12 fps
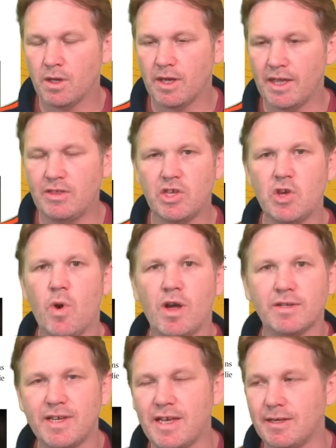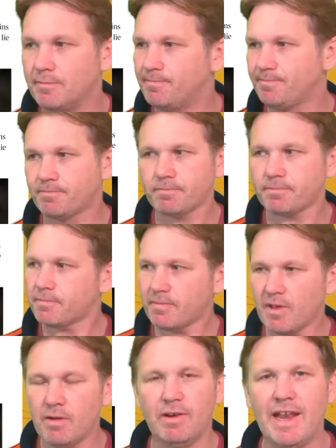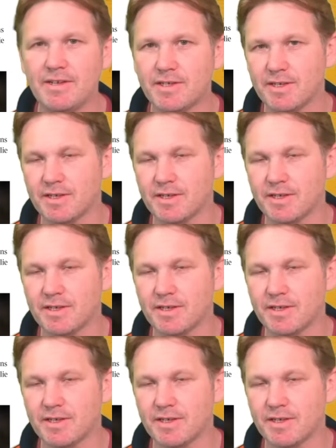in the URC, Leinster